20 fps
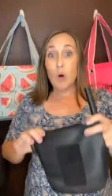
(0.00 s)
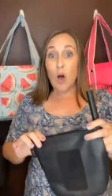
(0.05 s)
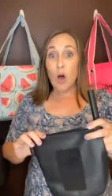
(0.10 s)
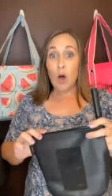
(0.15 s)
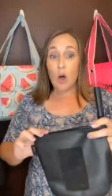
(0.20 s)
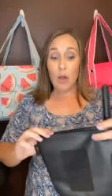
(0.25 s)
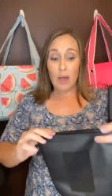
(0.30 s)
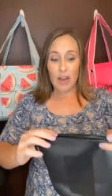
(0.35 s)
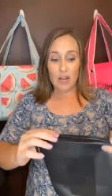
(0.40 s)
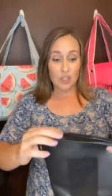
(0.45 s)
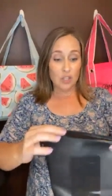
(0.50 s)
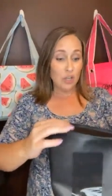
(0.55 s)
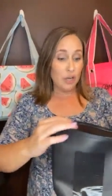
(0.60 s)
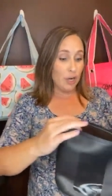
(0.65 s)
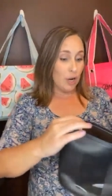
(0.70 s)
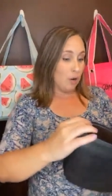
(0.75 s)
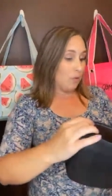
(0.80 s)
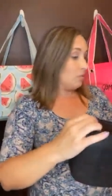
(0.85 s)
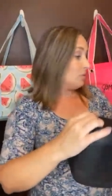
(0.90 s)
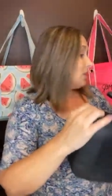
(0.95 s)
small,
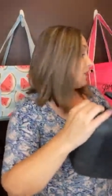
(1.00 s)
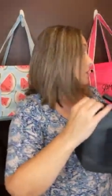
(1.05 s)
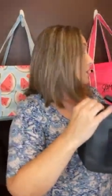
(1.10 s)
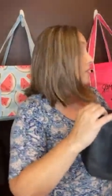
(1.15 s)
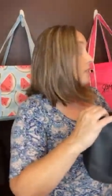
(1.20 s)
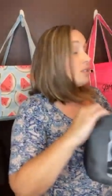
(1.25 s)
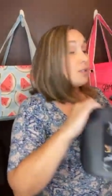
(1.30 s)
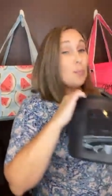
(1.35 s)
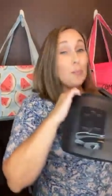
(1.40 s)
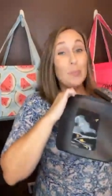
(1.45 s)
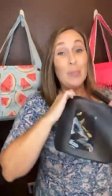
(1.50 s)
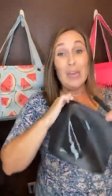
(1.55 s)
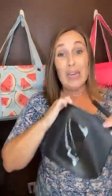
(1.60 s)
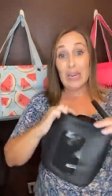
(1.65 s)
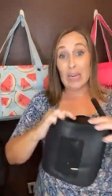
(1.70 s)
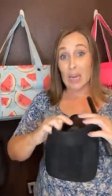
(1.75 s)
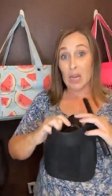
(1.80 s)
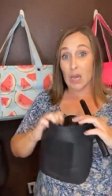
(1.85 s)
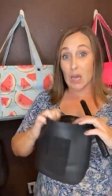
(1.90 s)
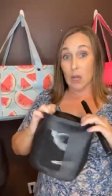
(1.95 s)
actually no, this is the
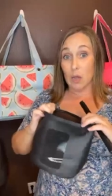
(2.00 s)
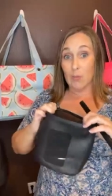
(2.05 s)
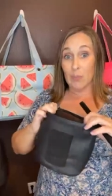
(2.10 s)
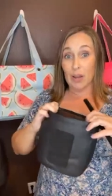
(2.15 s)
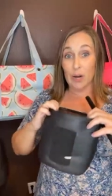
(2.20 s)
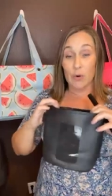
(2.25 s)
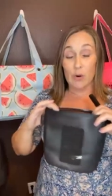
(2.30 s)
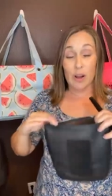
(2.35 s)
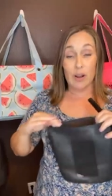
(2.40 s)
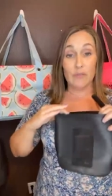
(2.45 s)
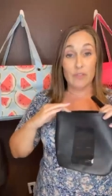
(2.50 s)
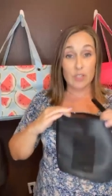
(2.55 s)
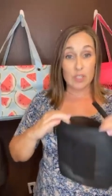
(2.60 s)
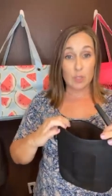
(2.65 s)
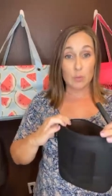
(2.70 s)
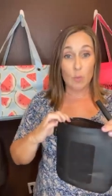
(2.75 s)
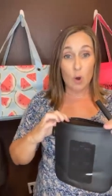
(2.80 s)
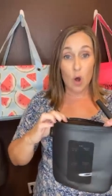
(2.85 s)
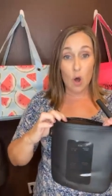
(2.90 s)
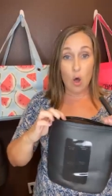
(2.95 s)
medium. I don't have
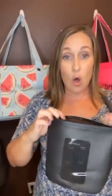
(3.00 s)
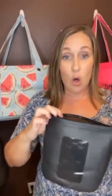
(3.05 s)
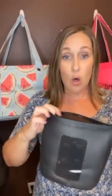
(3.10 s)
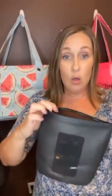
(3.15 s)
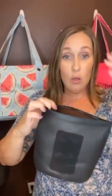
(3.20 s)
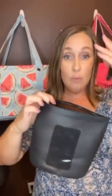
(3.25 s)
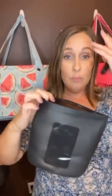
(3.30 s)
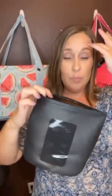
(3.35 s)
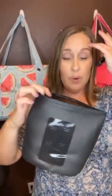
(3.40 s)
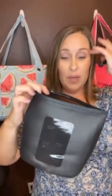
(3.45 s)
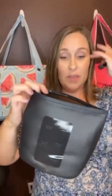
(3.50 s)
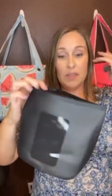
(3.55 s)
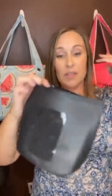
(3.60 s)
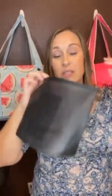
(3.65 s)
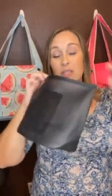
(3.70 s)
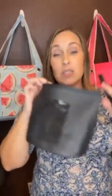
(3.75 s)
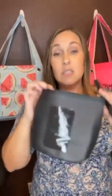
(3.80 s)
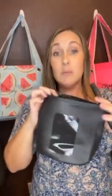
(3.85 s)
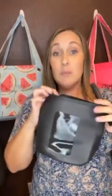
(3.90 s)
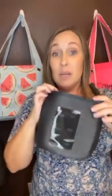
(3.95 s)
the small,
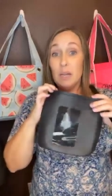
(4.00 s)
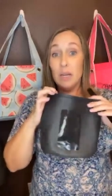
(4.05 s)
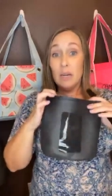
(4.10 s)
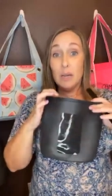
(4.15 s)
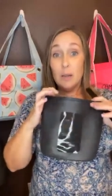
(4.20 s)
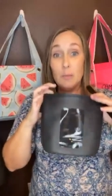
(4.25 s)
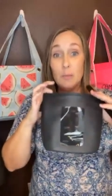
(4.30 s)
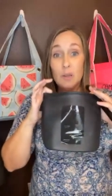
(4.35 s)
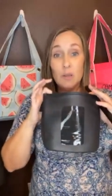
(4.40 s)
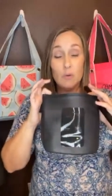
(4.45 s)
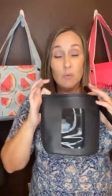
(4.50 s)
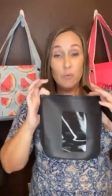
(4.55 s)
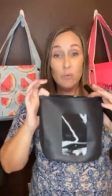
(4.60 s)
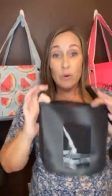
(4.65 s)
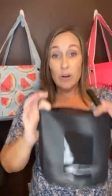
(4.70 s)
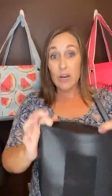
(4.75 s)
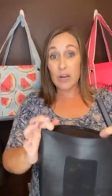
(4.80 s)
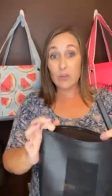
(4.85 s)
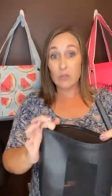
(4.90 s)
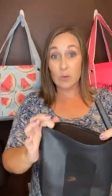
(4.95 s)
but this is the medium,
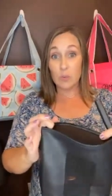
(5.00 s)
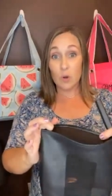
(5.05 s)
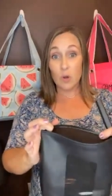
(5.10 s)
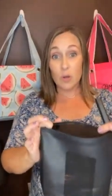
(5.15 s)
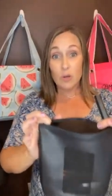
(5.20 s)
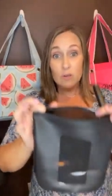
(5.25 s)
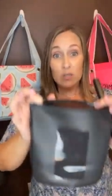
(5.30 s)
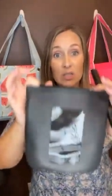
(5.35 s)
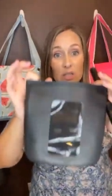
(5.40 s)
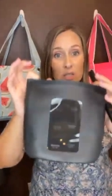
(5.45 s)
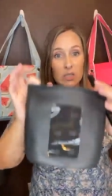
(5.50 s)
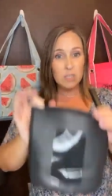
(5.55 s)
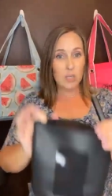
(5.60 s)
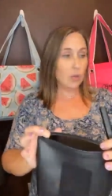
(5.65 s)
reusable